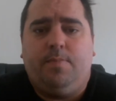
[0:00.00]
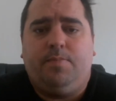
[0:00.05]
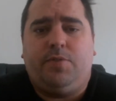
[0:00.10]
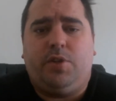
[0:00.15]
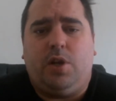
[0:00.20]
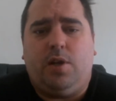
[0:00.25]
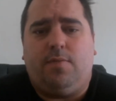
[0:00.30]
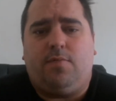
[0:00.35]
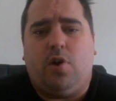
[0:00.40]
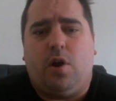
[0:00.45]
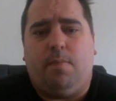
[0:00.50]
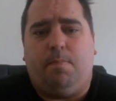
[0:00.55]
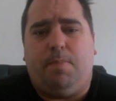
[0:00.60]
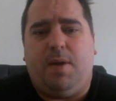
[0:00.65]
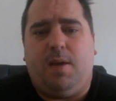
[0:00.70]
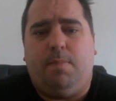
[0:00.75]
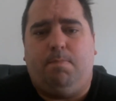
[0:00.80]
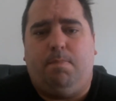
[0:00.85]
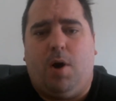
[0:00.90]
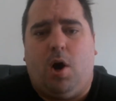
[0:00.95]
So you've got a
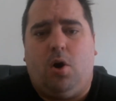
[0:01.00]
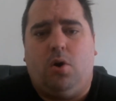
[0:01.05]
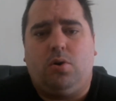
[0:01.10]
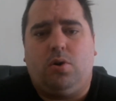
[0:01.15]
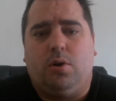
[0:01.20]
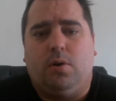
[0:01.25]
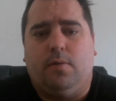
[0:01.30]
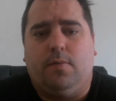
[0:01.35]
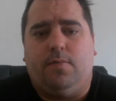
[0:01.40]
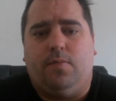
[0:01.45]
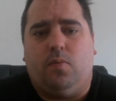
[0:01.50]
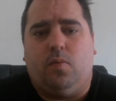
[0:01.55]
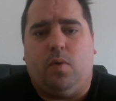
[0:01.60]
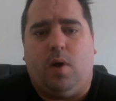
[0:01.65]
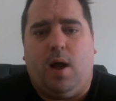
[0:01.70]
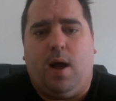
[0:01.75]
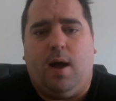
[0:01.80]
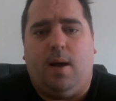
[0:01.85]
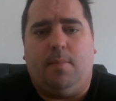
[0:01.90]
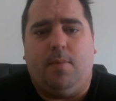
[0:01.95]
big bulk of
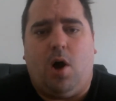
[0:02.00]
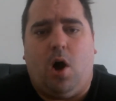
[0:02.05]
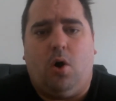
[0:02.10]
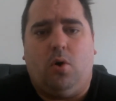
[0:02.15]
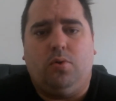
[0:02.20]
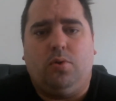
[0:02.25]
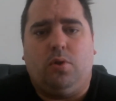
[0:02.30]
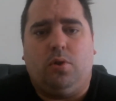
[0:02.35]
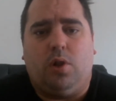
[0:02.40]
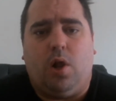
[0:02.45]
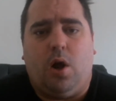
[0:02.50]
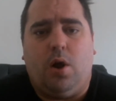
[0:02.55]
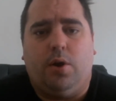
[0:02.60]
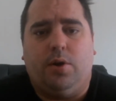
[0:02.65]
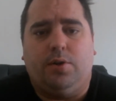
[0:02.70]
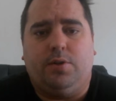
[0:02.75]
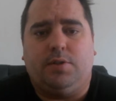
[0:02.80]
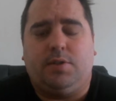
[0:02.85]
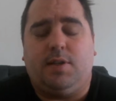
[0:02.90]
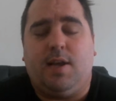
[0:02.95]
old
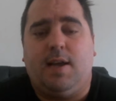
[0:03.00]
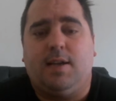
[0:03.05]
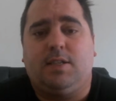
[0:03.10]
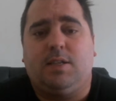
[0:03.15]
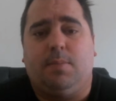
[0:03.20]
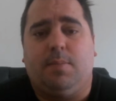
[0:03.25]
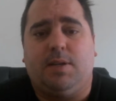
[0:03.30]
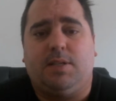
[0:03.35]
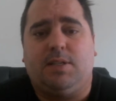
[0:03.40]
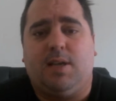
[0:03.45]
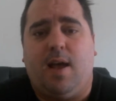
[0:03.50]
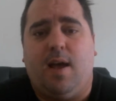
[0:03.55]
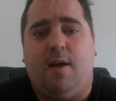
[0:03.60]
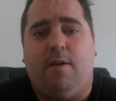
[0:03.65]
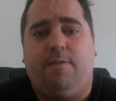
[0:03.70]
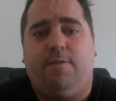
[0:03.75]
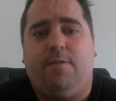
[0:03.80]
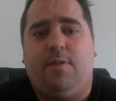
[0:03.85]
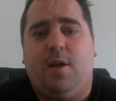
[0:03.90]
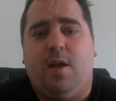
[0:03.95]
loans,
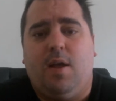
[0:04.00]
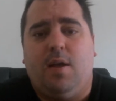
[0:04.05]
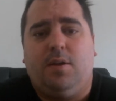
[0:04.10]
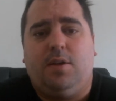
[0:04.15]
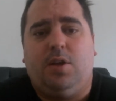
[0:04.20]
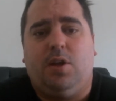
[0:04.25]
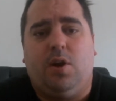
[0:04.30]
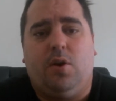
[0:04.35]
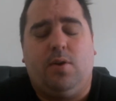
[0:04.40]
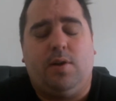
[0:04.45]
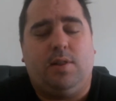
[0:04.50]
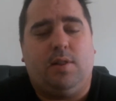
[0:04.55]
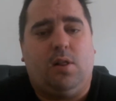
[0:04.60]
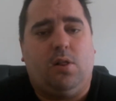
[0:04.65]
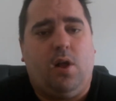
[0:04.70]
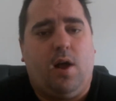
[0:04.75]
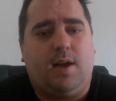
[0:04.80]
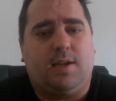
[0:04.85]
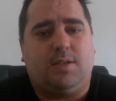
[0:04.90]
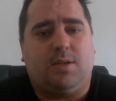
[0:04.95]
SMSF, in the
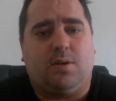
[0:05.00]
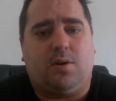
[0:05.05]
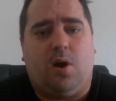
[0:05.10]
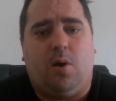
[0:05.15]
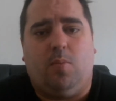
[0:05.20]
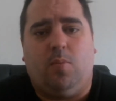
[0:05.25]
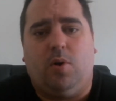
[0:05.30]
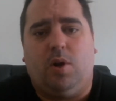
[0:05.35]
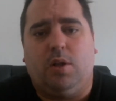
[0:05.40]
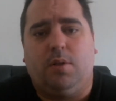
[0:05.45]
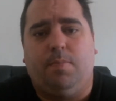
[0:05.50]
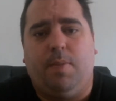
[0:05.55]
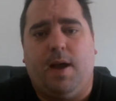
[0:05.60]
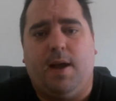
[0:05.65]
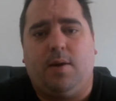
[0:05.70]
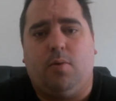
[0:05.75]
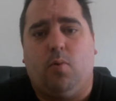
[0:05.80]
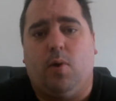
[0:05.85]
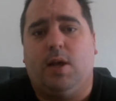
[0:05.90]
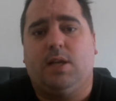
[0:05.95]
likes of Commonwealth
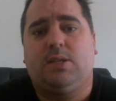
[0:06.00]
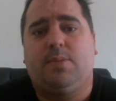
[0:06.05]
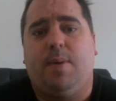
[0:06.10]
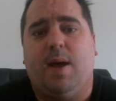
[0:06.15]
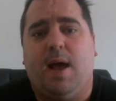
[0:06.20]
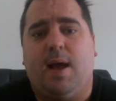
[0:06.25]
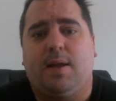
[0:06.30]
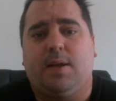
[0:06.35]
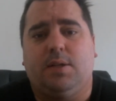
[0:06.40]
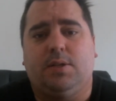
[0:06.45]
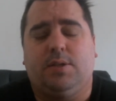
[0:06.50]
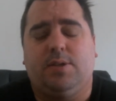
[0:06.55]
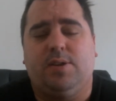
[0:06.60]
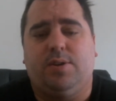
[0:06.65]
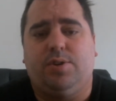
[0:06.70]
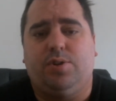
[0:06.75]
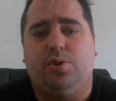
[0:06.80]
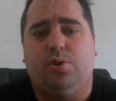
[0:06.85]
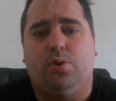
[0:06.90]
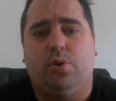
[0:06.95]
Bank, Westpac, and
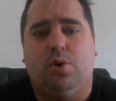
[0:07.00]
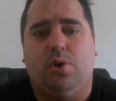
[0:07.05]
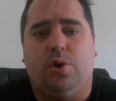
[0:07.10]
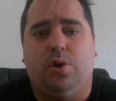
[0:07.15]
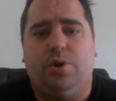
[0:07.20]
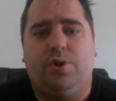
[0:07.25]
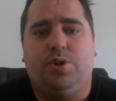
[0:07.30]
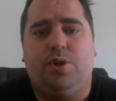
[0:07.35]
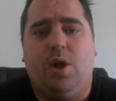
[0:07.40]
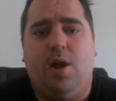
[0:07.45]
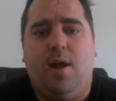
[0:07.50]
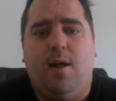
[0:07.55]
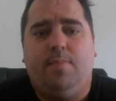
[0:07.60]
St George,